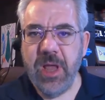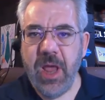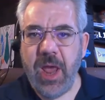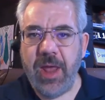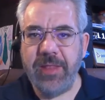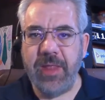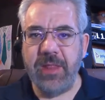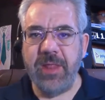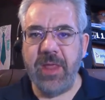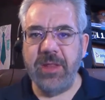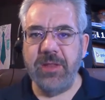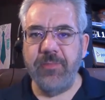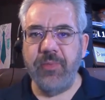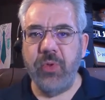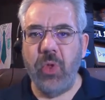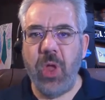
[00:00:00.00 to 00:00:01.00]
and then they
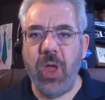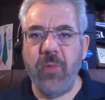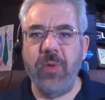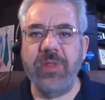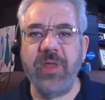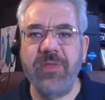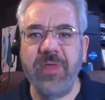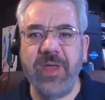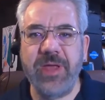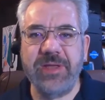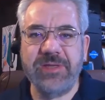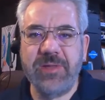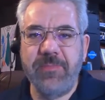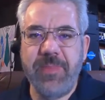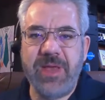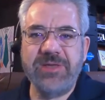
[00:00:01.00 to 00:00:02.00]
deploy what they think is
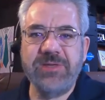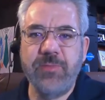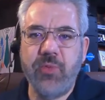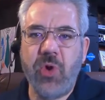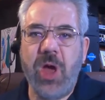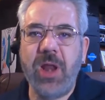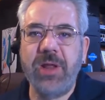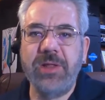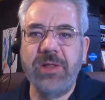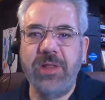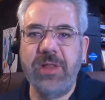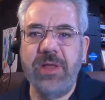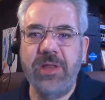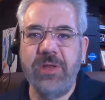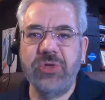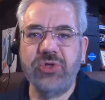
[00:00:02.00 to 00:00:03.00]
the best product in
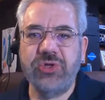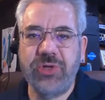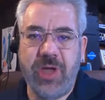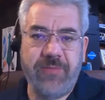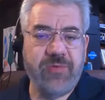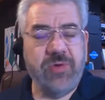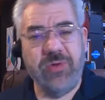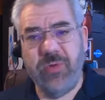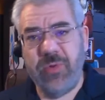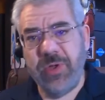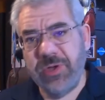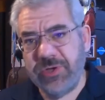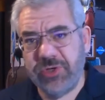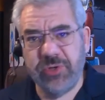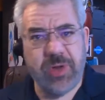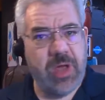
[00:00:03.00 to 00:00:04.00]
the industry after doing a
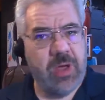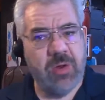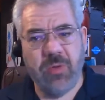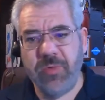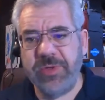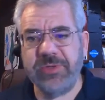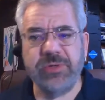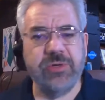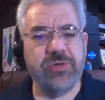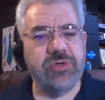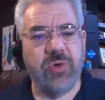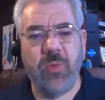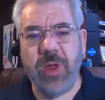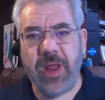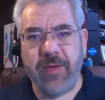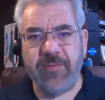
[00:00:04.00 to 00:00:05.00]
shootout or research or
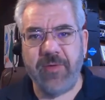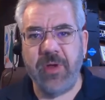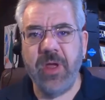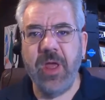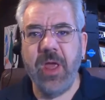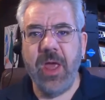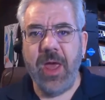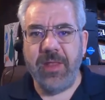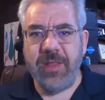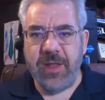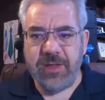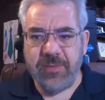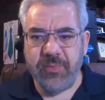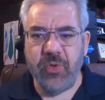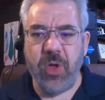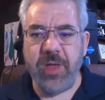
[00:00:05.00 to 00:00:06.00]
whatever, and they
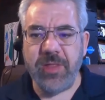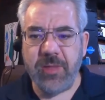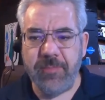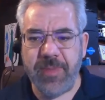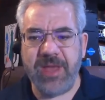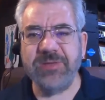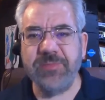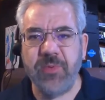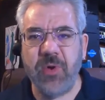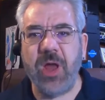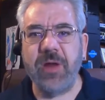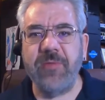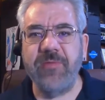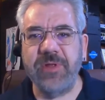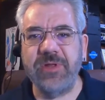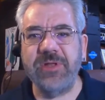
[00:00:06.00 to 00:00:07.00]
deploy the best
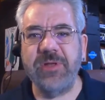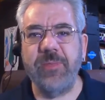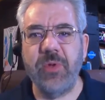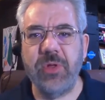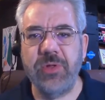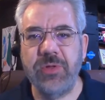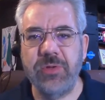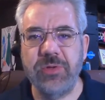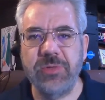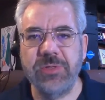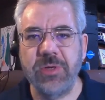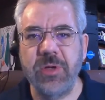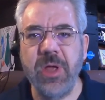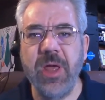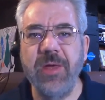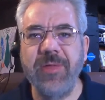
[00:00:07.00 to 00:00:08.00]
product for the typical
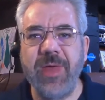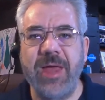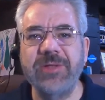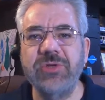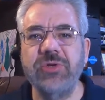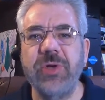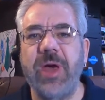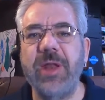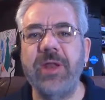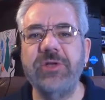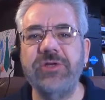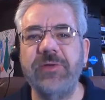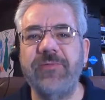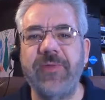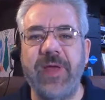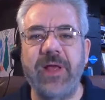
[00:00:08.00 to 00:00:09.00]
user. That
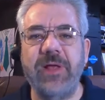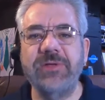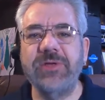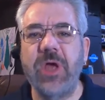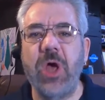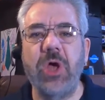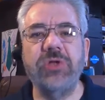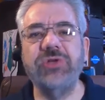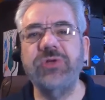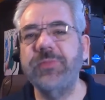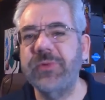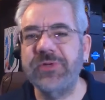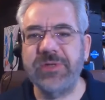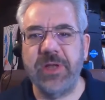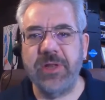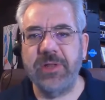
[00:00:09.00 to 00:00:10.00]
strategy fails
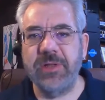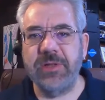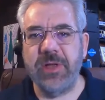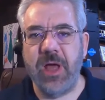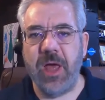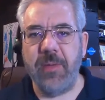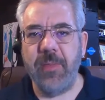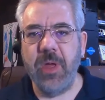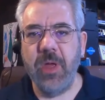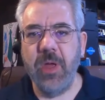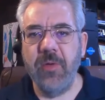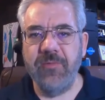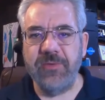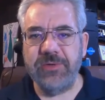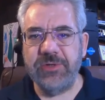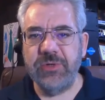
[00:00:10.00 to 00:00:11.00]
100% of the time
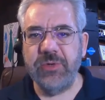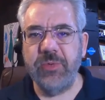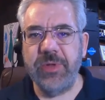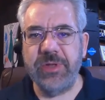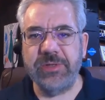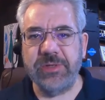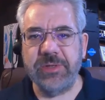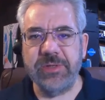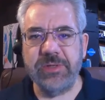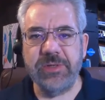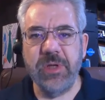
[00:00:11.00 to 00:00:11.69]
for two reasons.